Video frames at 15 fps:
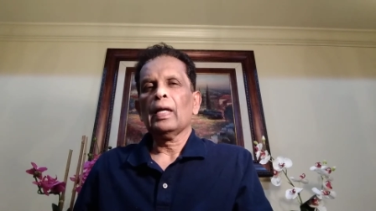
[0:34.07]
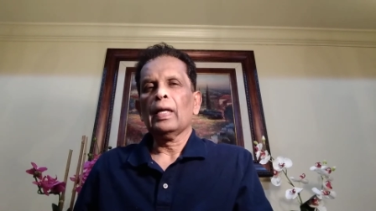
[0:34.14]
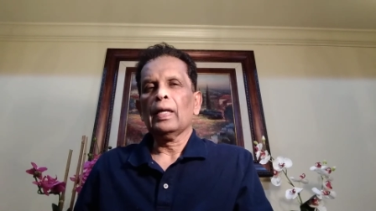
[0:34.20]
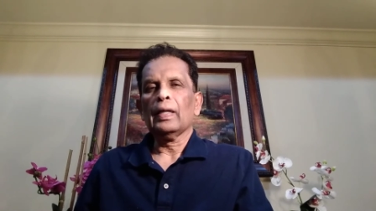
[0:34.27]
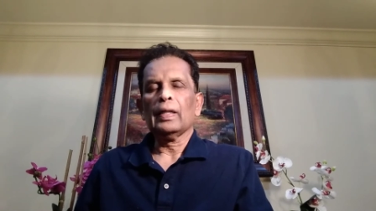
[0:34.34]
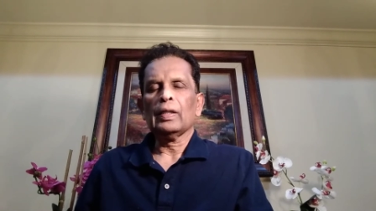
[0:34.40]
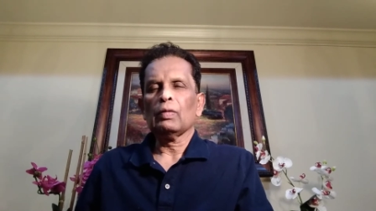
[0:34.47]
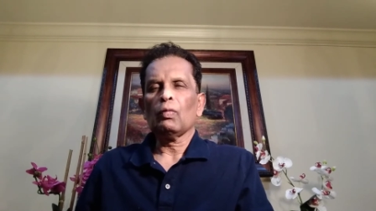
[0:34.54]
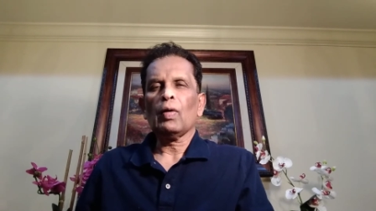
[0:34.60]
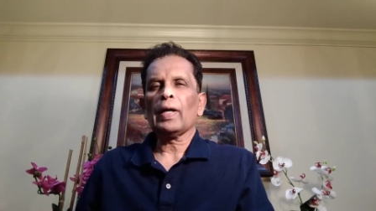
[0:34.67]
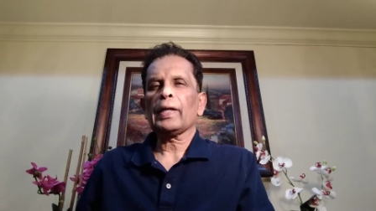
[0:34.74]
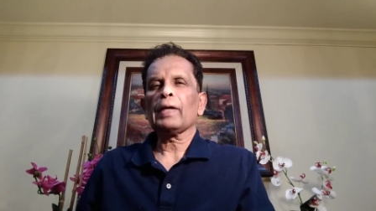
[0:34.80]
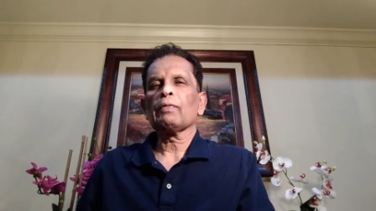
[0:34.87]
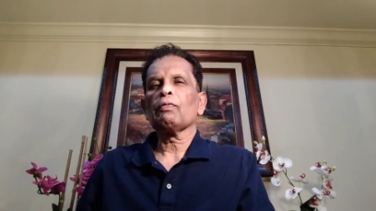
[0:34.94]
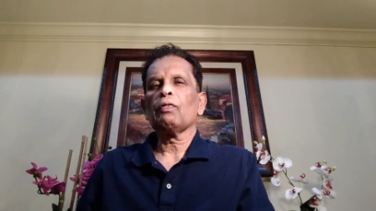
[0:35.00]
and
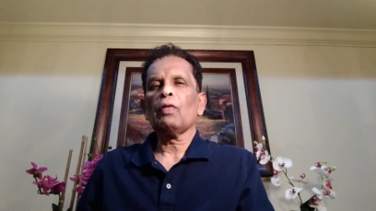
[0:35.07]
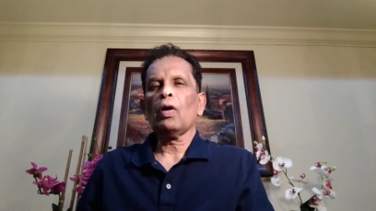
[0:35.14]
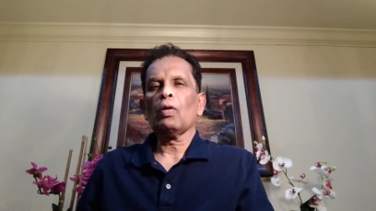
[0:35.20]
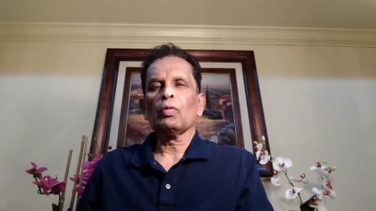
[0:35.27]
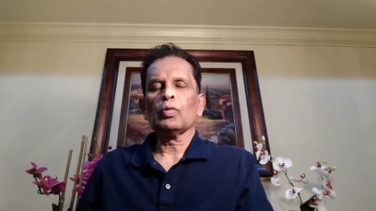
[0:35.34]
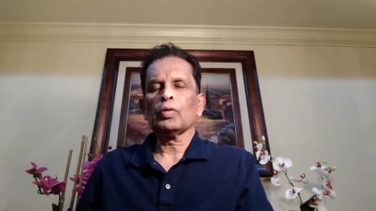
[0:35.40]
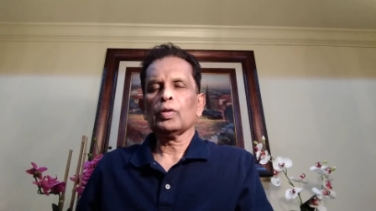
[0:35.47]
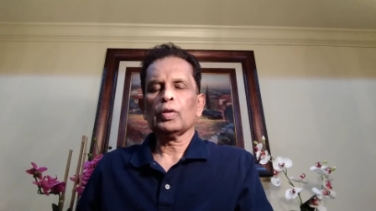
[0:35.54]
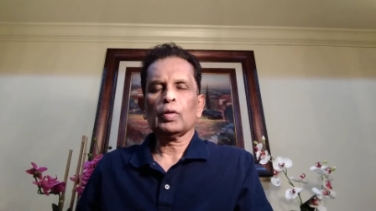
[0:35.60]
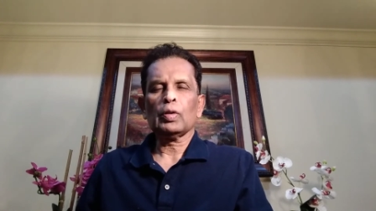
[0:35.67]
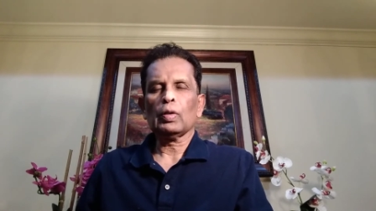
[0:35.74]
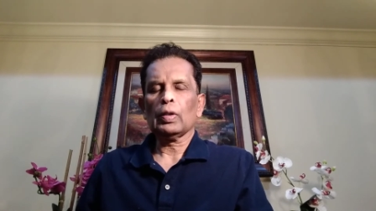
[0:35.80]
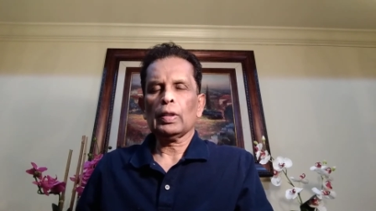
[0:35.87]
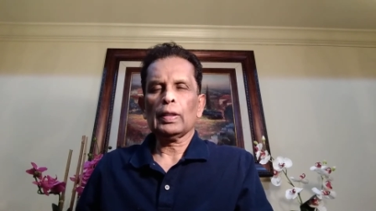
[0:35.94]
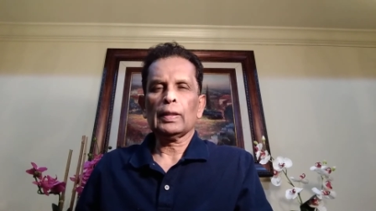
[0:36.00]
what I
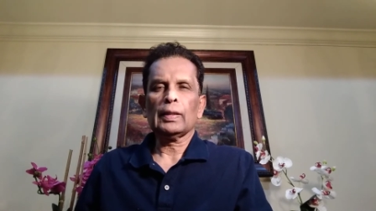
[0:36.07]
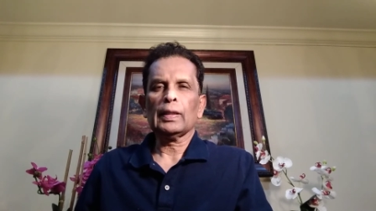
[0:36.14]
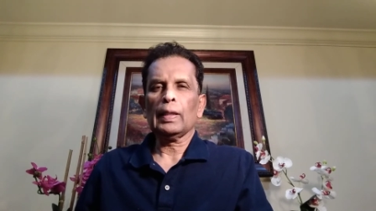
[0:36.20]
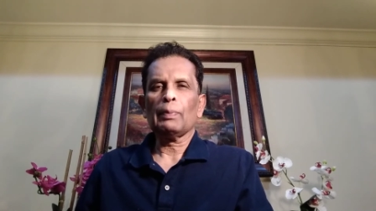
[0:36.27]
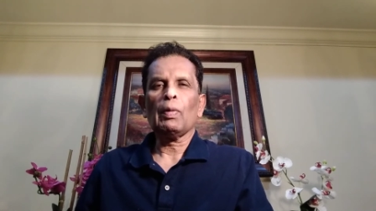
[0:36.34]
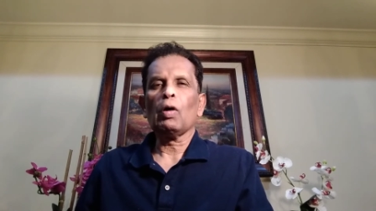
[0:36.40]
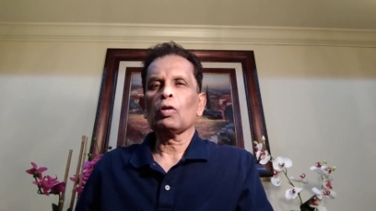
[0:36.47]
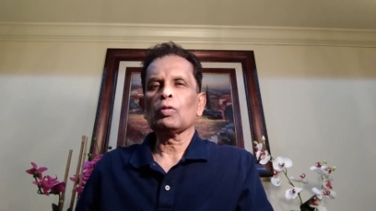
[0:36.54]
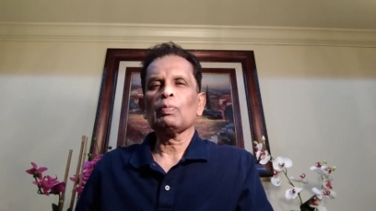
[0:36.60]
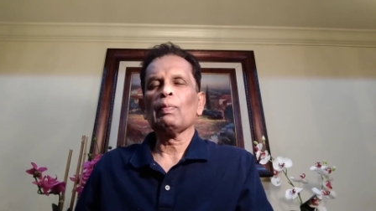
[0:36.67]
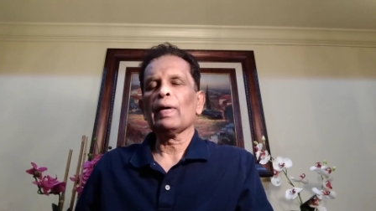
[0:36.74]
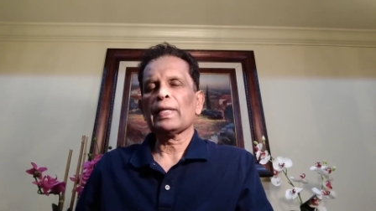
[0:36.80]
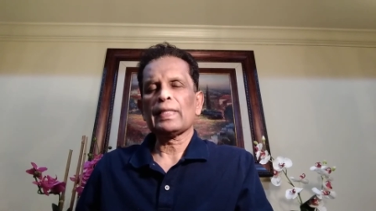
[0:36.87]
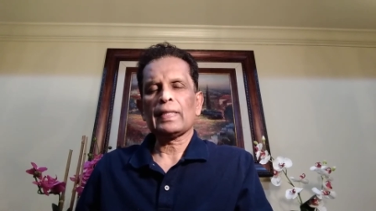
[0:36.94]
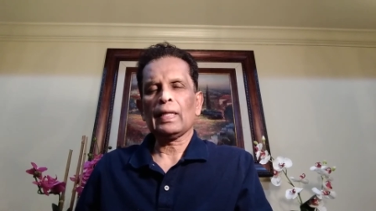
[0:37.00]
found about
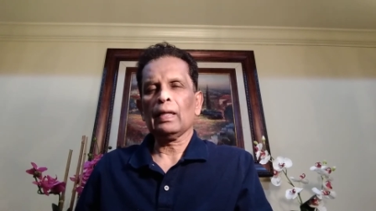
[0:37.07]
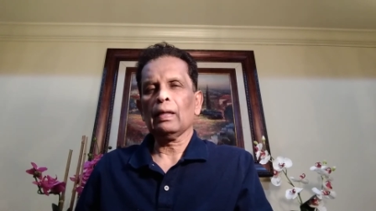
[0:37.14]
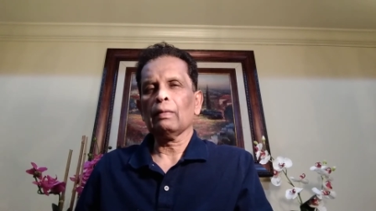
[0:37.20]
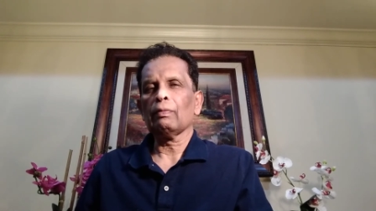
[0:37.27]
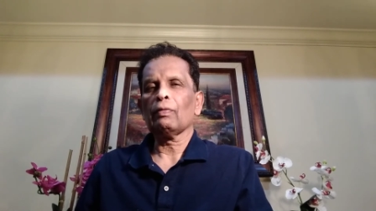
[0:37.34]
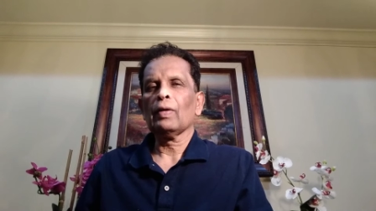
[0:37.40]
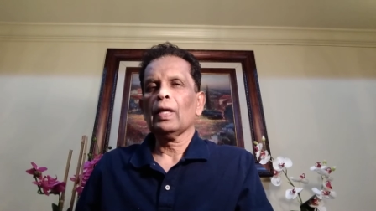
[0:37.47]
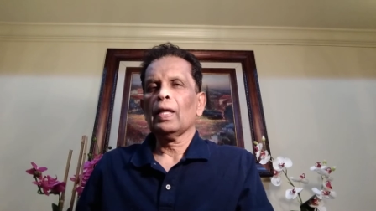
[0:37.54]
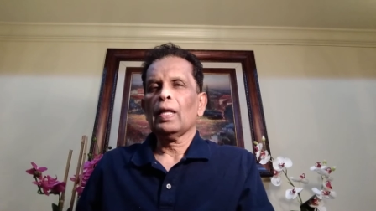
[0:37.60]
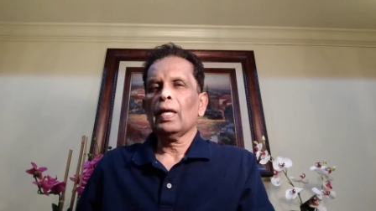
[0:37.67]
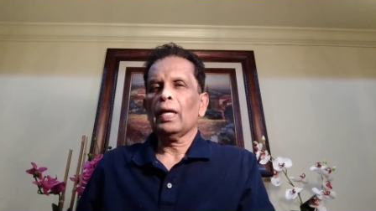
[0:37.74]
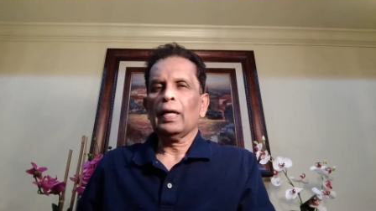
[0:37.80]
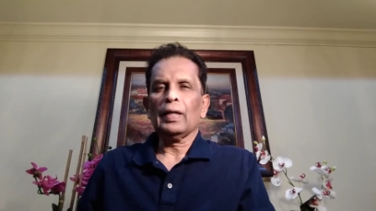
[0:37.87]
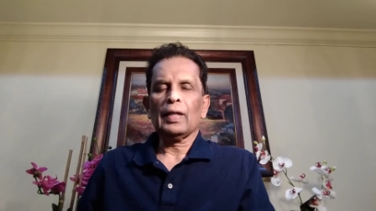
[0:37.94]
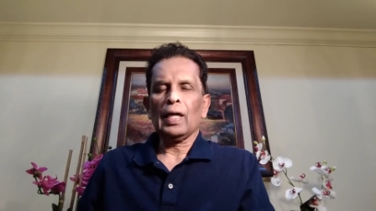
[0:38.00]
myself,
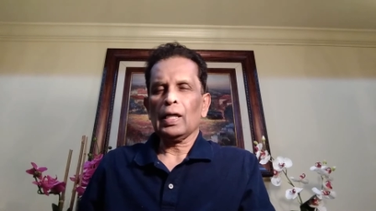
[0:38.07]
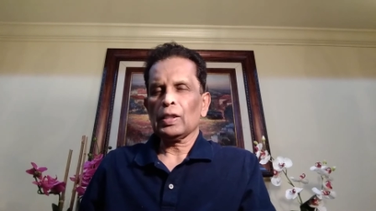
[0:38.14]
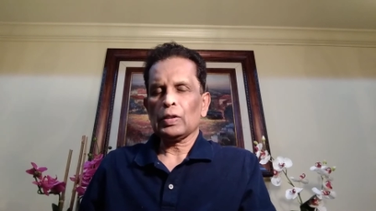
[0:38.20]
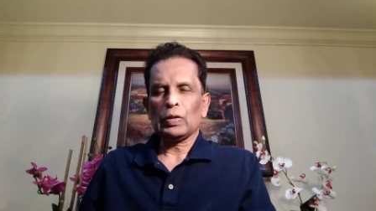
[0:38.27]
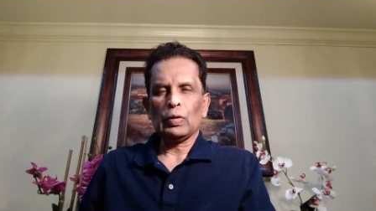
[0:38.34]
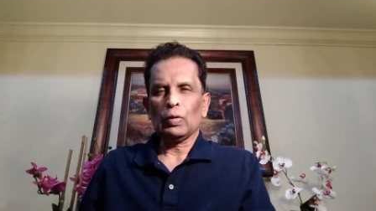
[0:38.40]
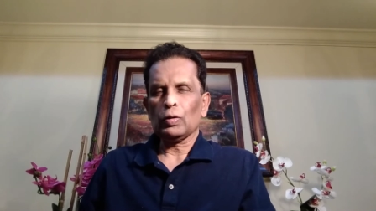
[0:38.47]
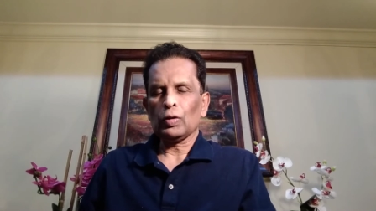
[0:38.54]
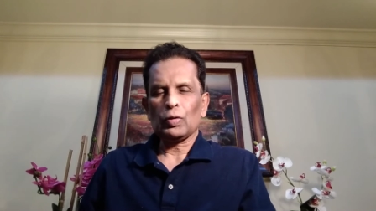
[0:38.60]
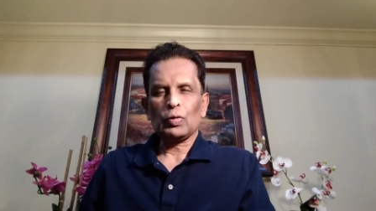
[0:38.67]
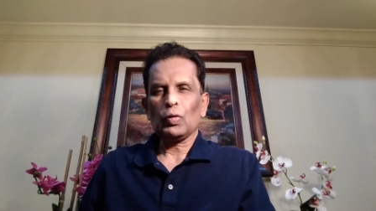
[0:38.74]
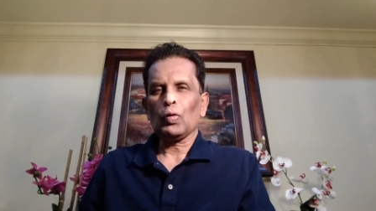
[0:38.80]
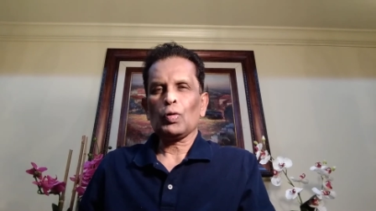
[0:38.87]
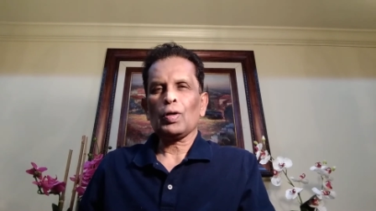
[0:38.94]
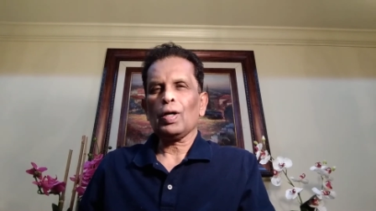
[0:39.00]
and also the
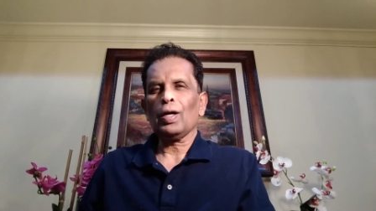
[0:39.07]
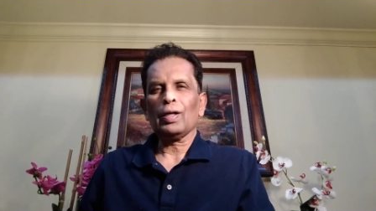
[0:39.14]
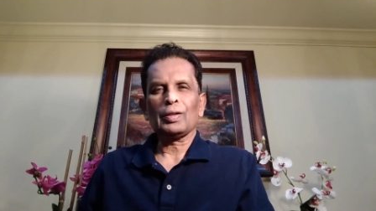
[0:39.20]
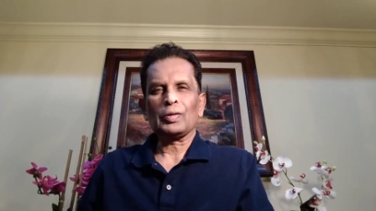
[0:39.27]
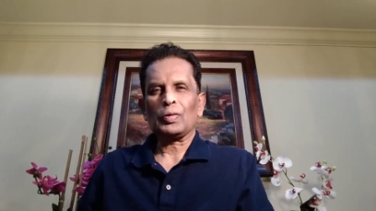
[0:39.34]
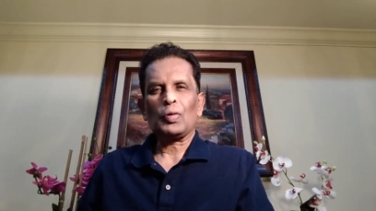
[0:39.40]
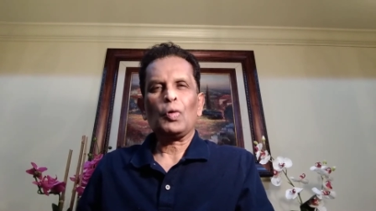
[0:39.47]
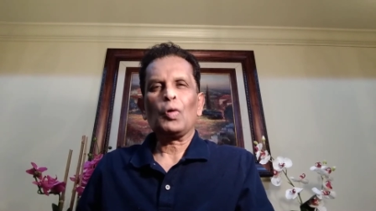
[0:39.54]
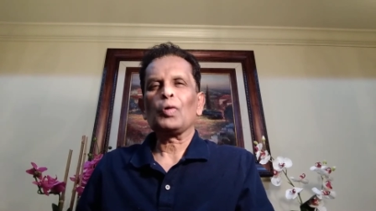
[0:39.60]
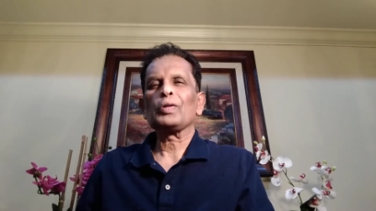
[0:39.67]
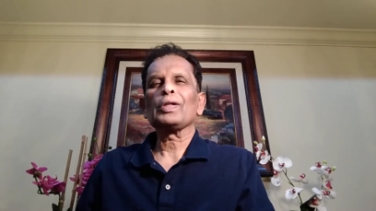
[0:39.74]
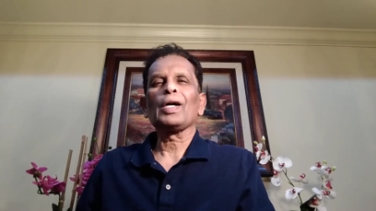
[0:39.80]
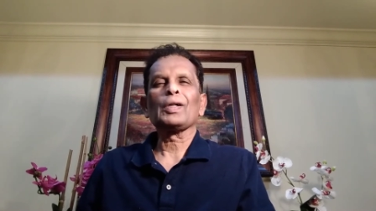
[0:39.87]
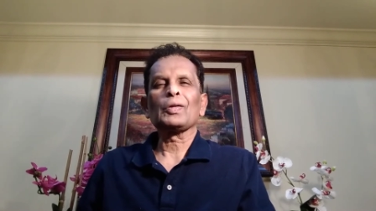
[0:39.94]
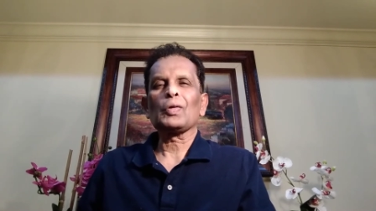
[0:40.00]
so called
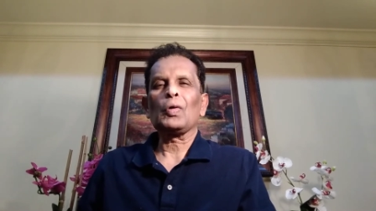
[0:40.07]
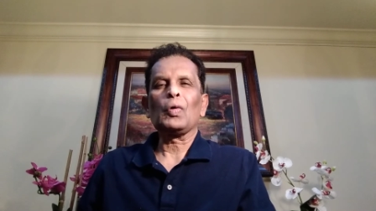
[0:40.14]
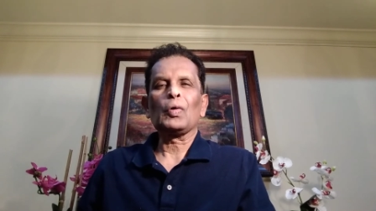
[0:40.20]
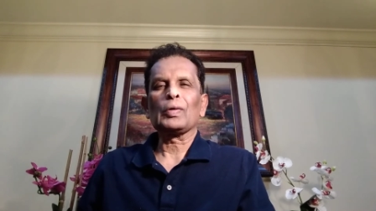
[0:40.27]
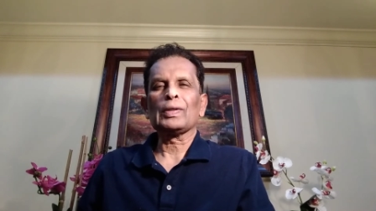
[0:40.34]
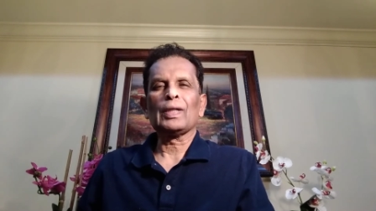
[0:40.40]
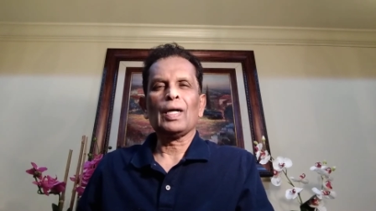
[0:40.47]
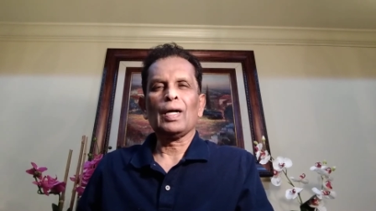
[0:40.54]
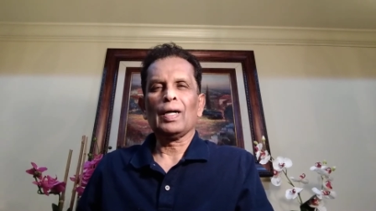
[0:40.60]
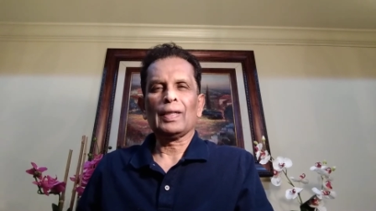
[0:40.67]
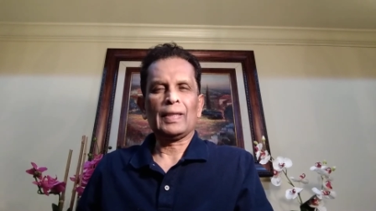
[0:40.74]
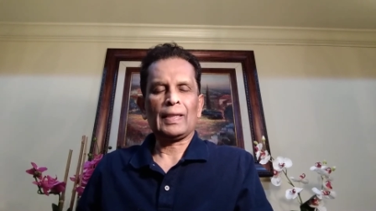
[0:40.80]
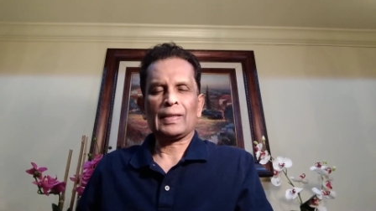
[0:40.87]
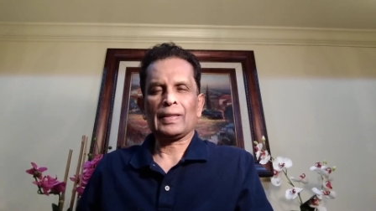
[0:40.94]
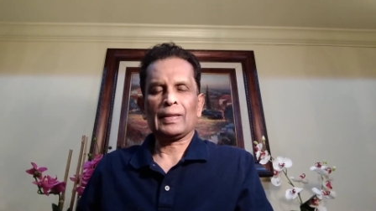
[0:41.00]
quote unquote
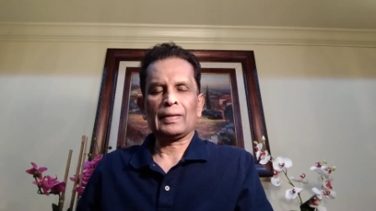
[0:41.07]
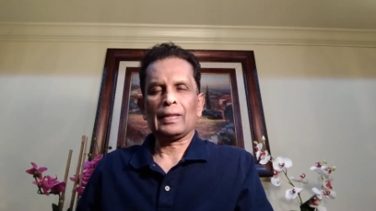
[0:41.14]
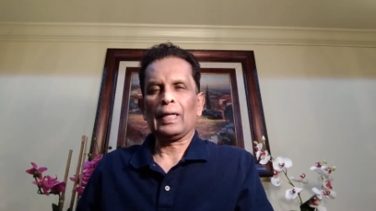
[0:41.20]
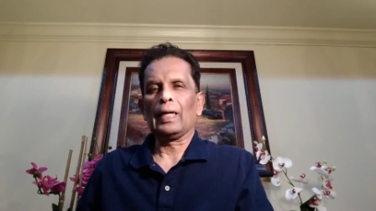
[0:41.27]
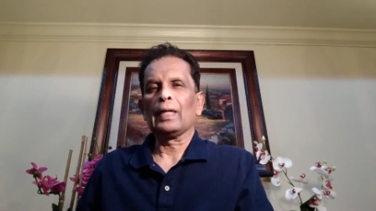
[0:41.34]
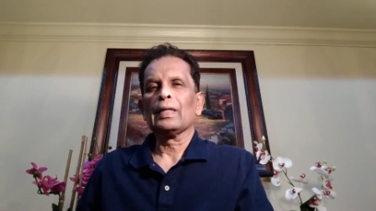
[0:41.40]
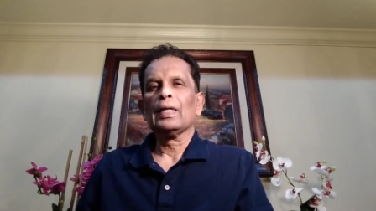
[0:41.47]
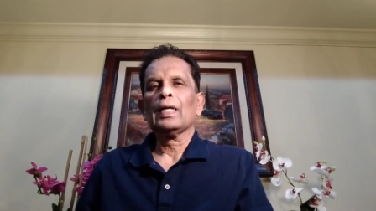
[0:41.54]
God, etc.